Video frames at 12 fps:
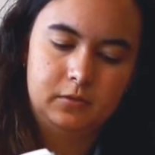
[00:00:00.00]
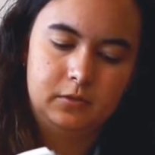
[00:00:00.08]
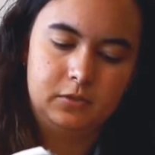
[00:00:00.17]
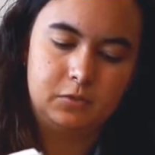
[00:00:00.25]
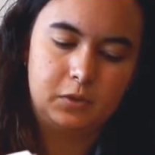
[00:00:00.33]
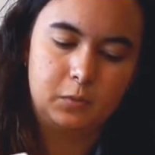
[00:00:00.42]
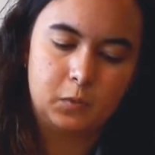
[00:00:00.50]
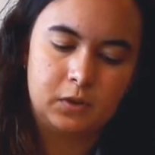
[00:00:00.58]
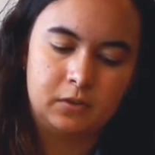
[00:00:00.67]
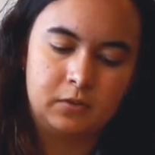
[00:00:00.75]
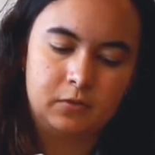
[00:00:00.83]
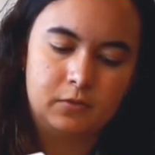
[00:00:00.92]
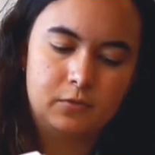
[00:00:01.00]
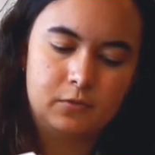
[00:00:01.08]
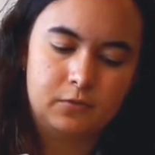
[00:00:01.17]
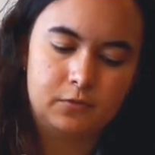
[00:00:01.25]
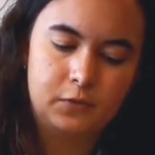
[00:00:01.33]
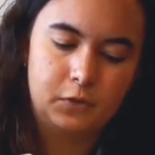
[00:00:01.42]
Doing one
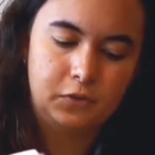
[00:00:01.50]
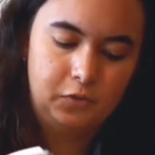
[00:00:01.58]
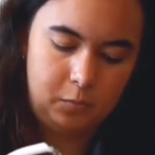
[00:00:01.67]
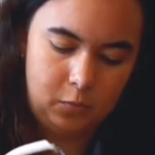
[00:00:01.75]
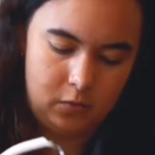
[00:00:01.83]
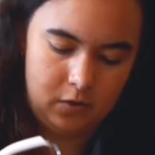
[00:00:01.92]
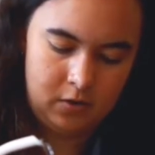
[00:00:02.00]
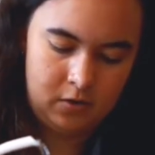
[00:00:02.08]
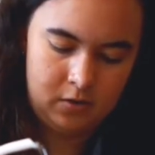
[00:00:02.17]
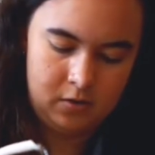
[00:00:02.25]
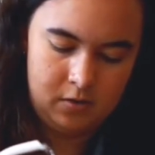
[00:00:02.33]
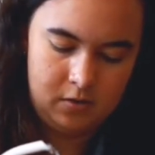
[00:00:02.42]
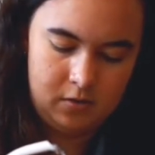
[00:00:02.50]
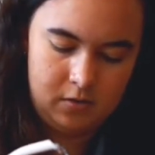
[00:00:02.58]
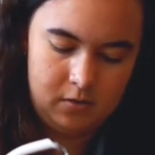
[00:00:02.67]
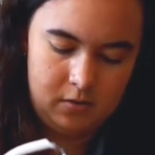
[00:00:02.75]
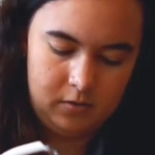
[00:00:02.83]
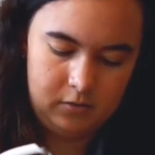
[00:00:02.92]
first pour.
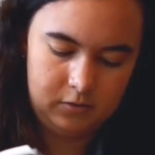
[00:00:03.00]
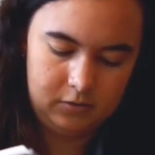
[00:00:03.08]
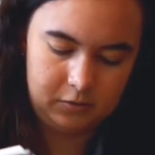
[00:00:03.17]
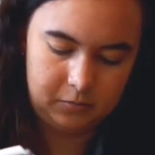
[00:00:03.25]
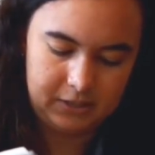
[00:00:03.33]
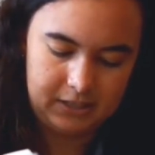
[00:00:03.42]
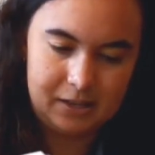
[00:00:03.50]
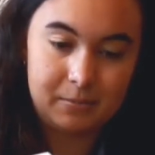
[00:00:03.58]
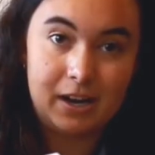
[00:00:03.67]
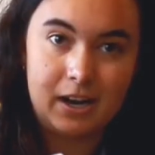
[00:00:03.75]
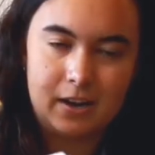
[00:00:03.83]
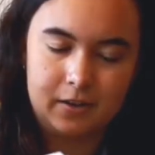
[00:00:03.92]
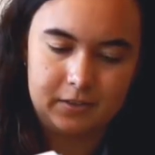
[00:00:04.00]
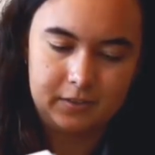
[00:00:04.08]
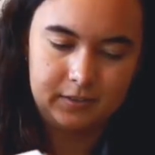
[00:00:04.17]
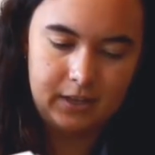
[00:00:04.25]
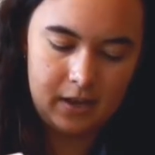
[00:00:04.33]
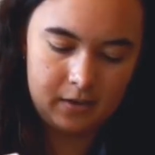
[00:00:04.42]
So I'm going to keep my eye on the
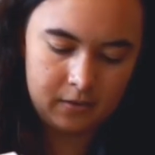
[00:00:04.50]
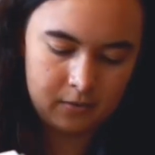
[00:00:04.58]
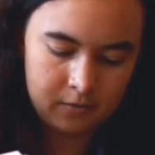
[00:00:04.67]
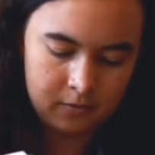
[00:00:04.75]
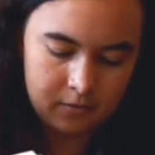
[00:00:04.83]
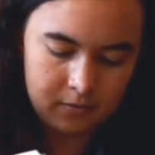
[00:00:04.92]
scale.